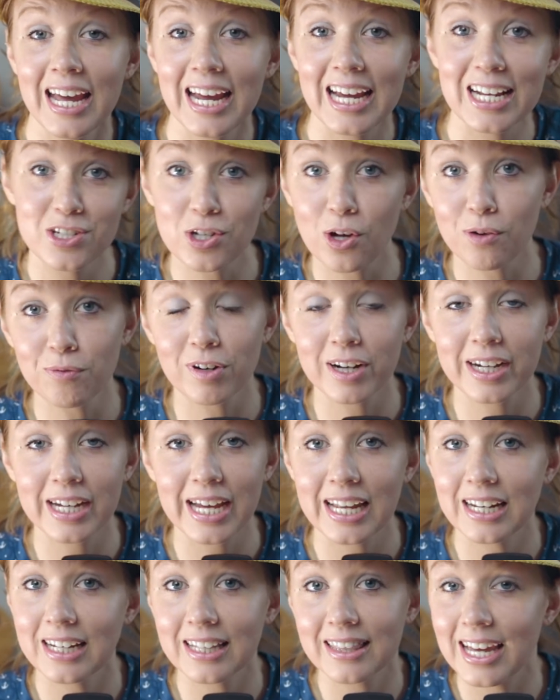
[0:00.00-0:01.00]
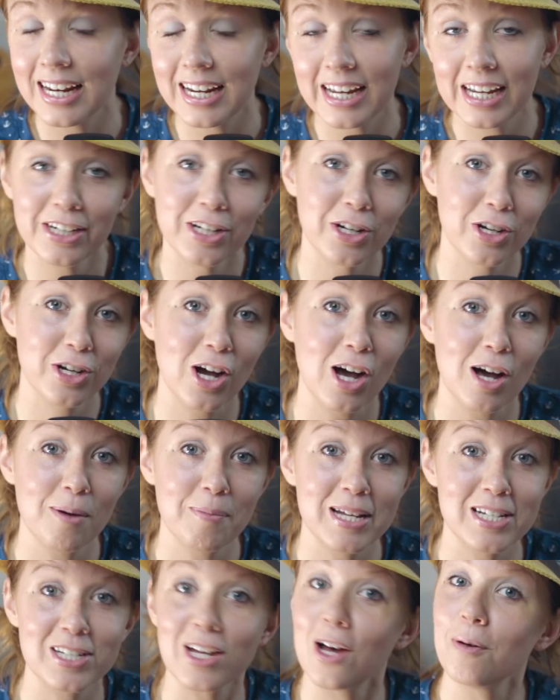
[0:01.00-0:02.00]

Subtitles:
And don't forget that in your comment,